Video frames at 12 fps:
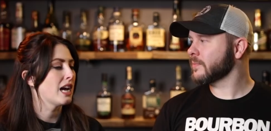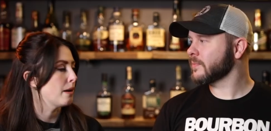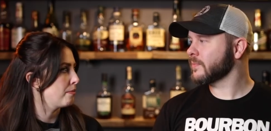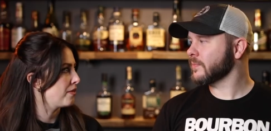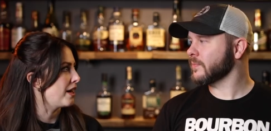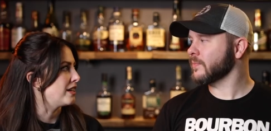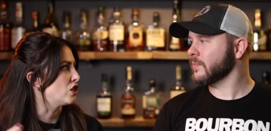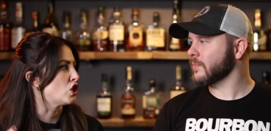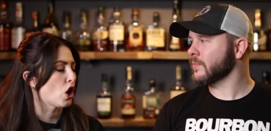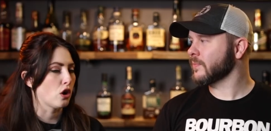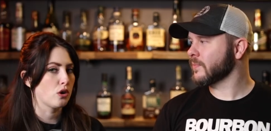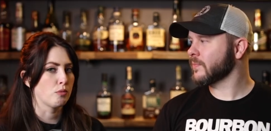Speaker 1: depth, that mm -hmm.
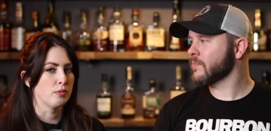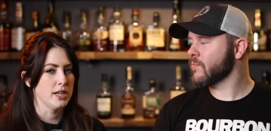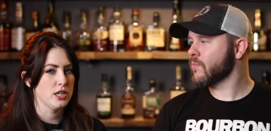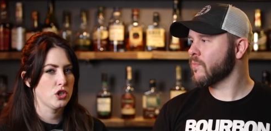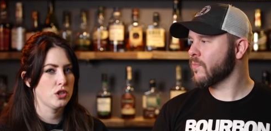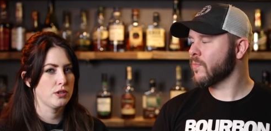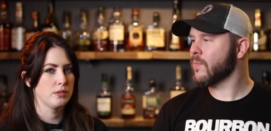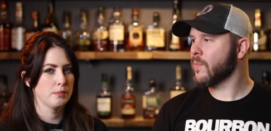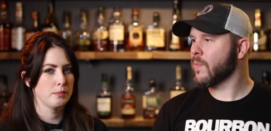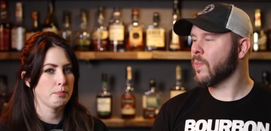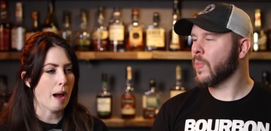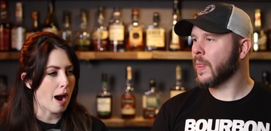dark, rich
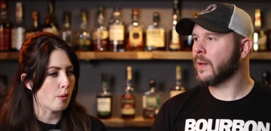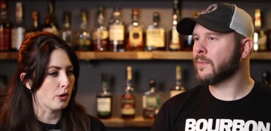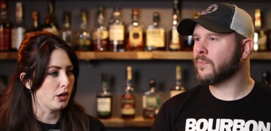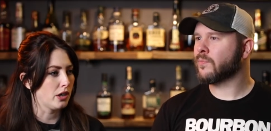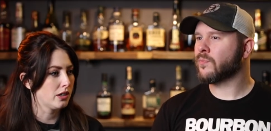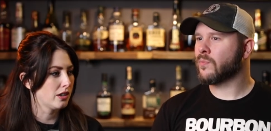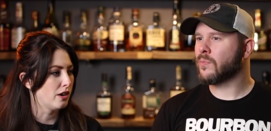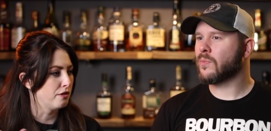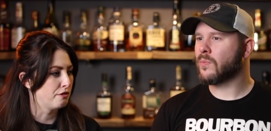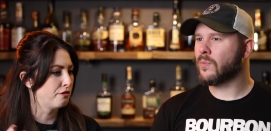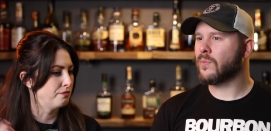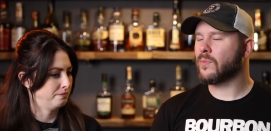power
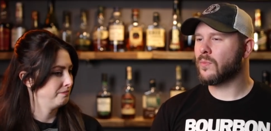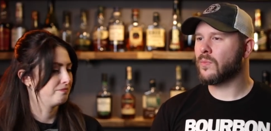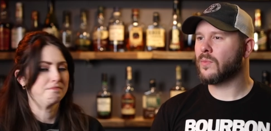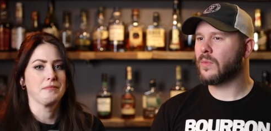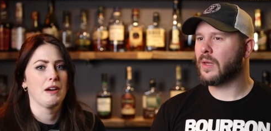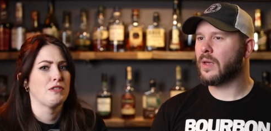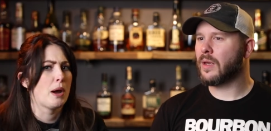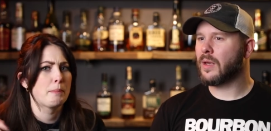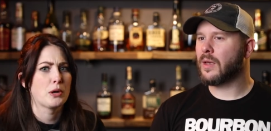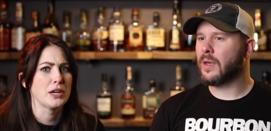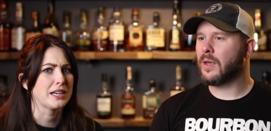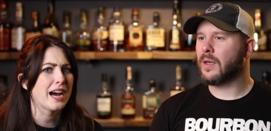of of
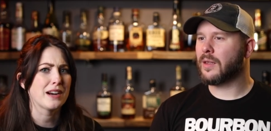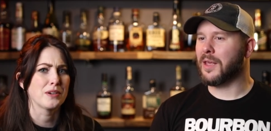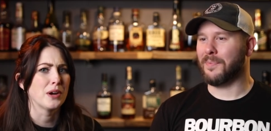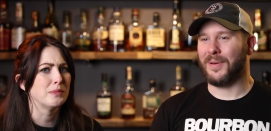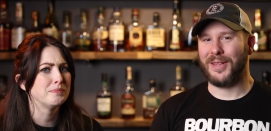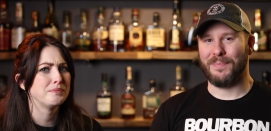Knob Creek. I don't know.